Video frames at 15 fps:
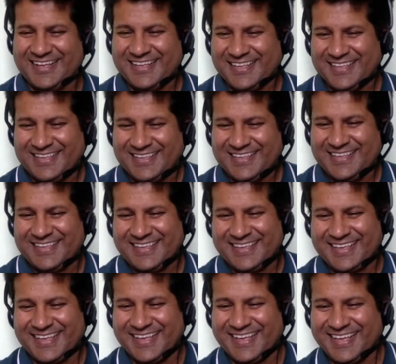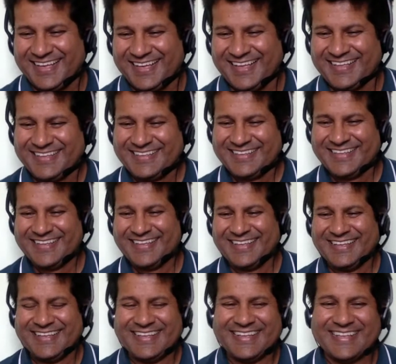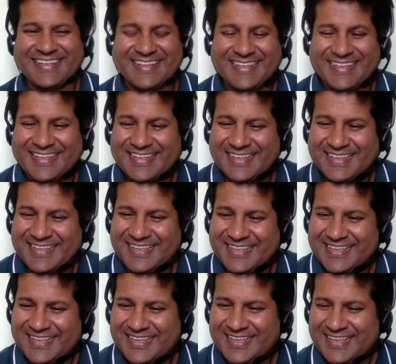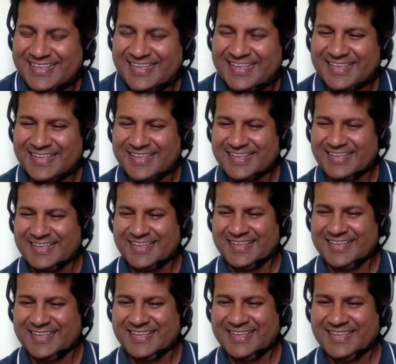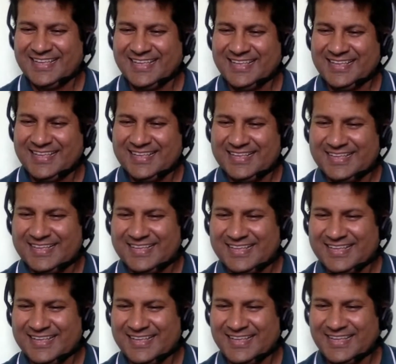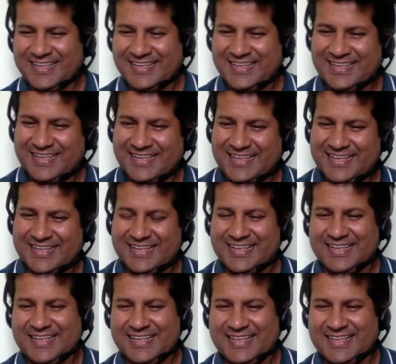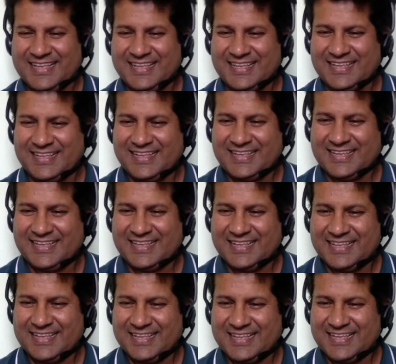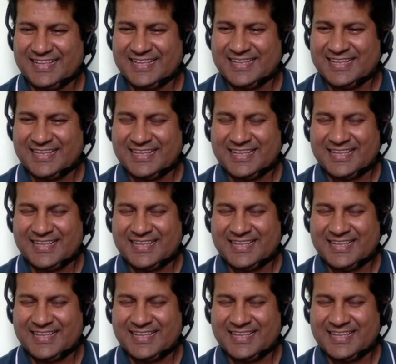This person isn't speaking.